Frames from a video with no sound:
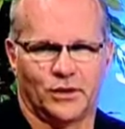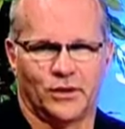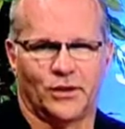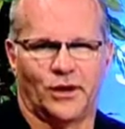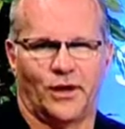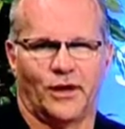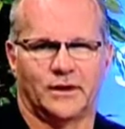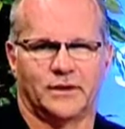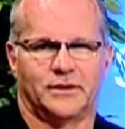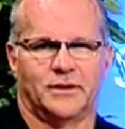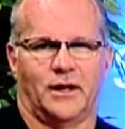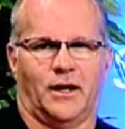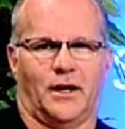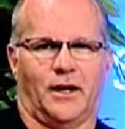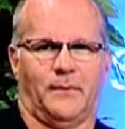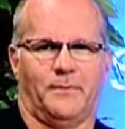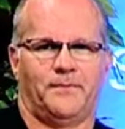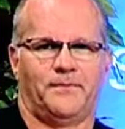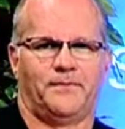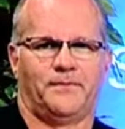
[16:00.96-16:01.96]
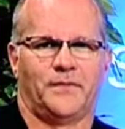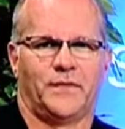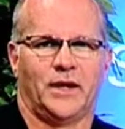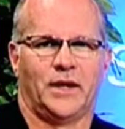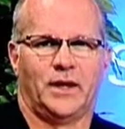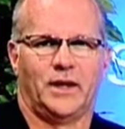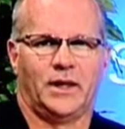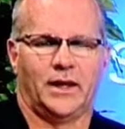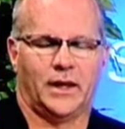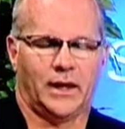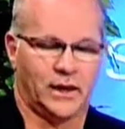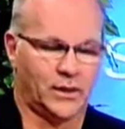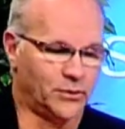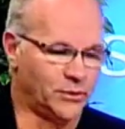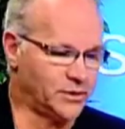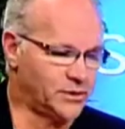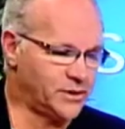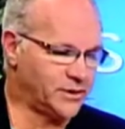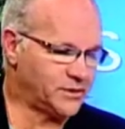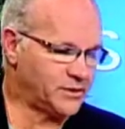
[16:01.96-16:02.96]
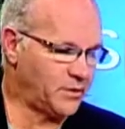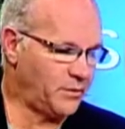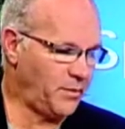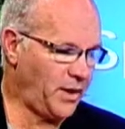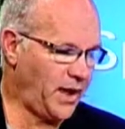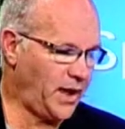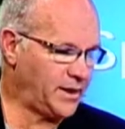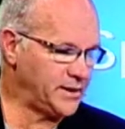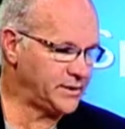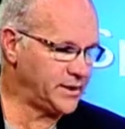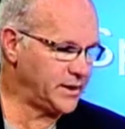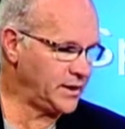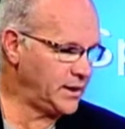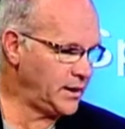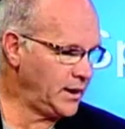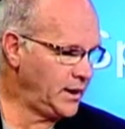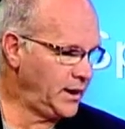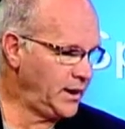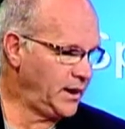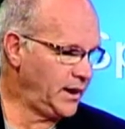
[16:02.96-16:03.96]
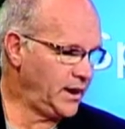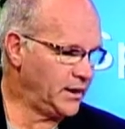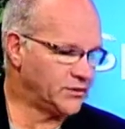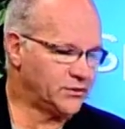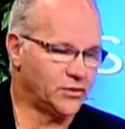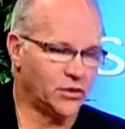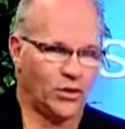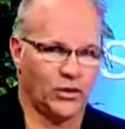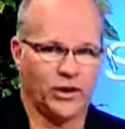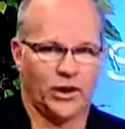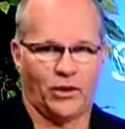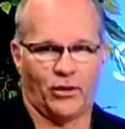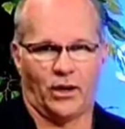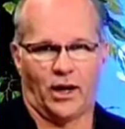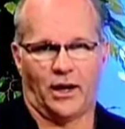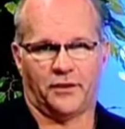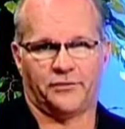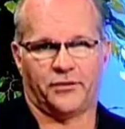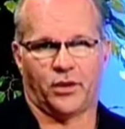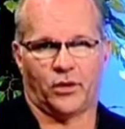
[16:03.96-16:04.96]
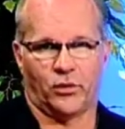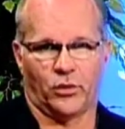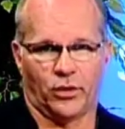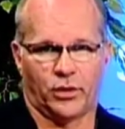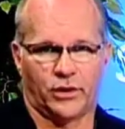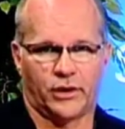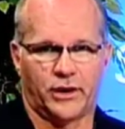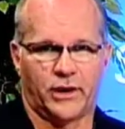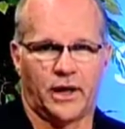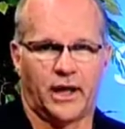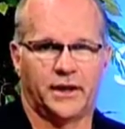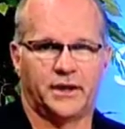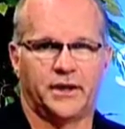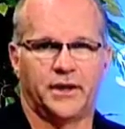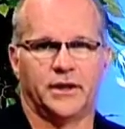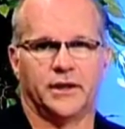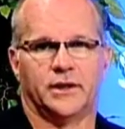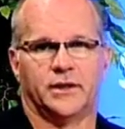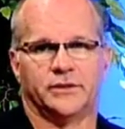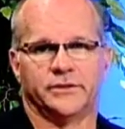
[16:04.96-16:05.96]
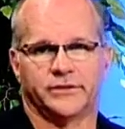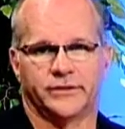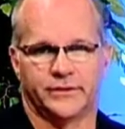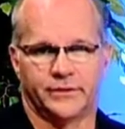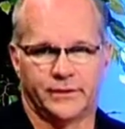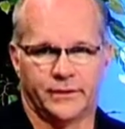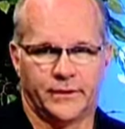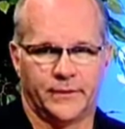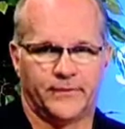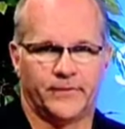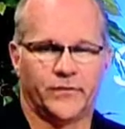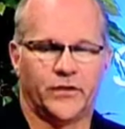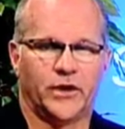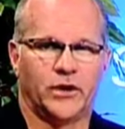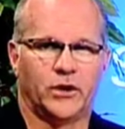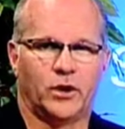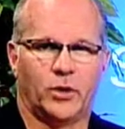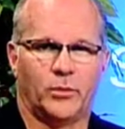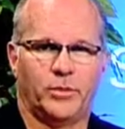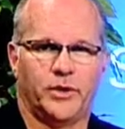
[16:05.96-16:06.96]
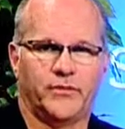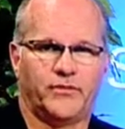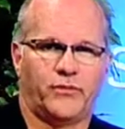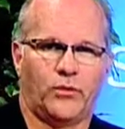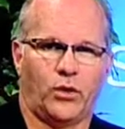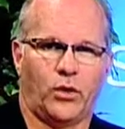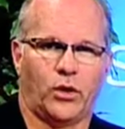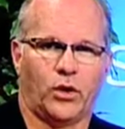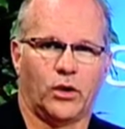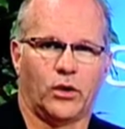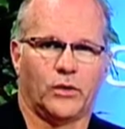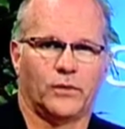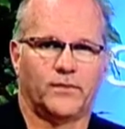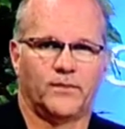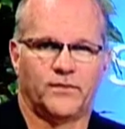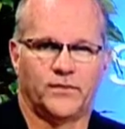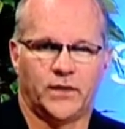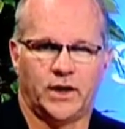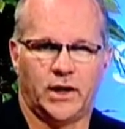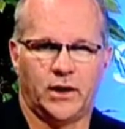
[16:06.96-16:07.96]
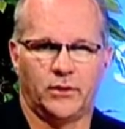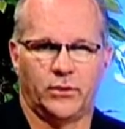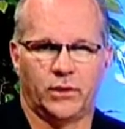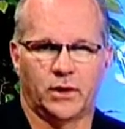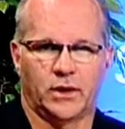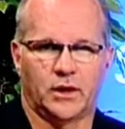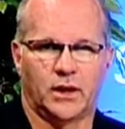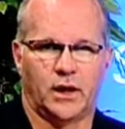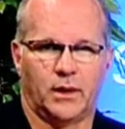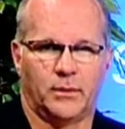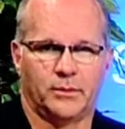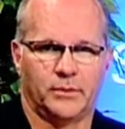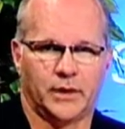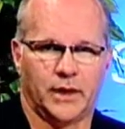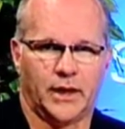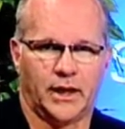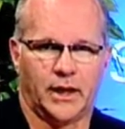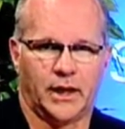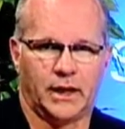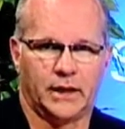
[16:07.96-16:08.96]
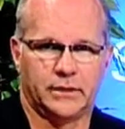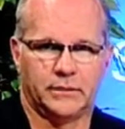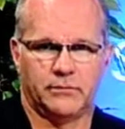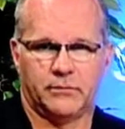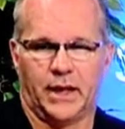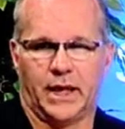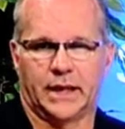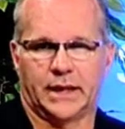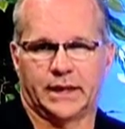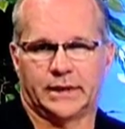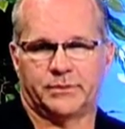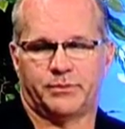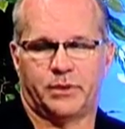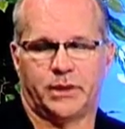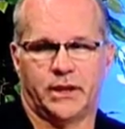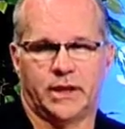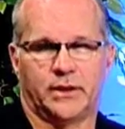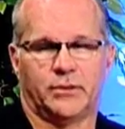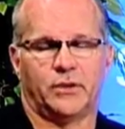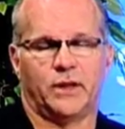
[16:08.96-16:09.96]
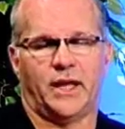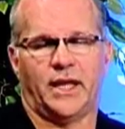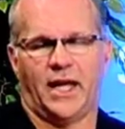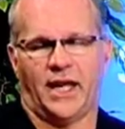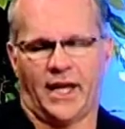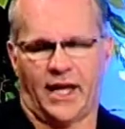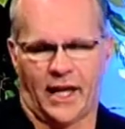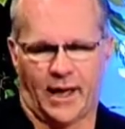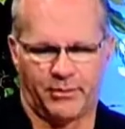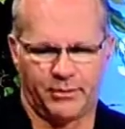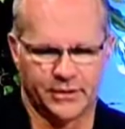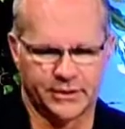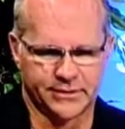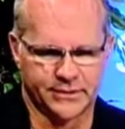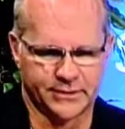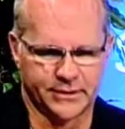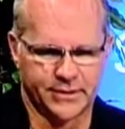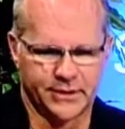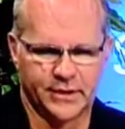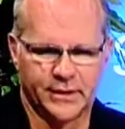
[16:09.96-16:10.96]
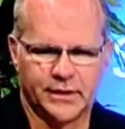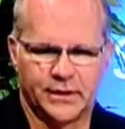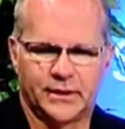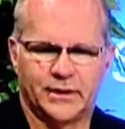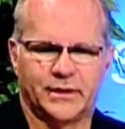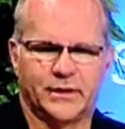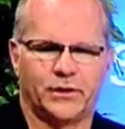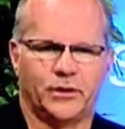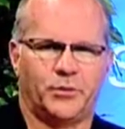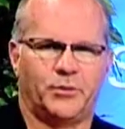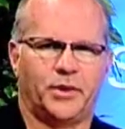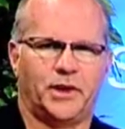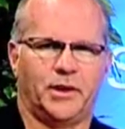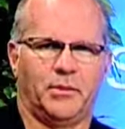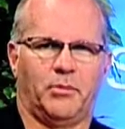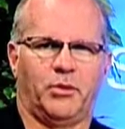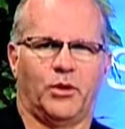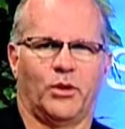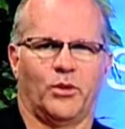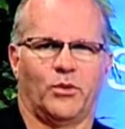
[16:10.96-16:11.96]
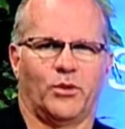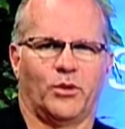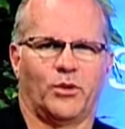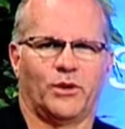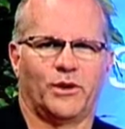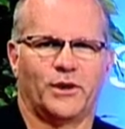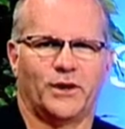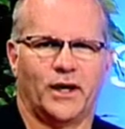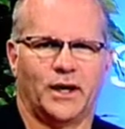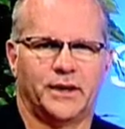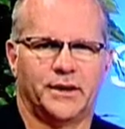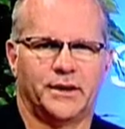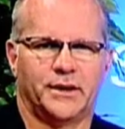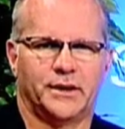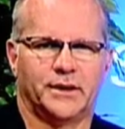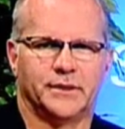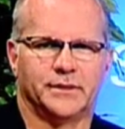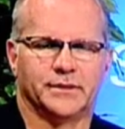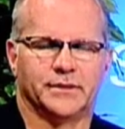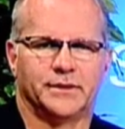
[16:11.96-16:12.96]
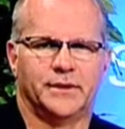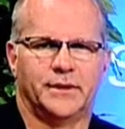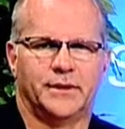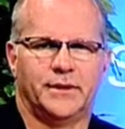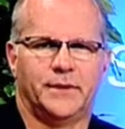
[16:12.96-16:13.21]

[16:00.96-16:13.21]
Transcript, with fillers: a long time. And it was just amazing. And so they were out there working on deals, you know, before he would come and make his plea. Well, that happens. You know, people are working on deals.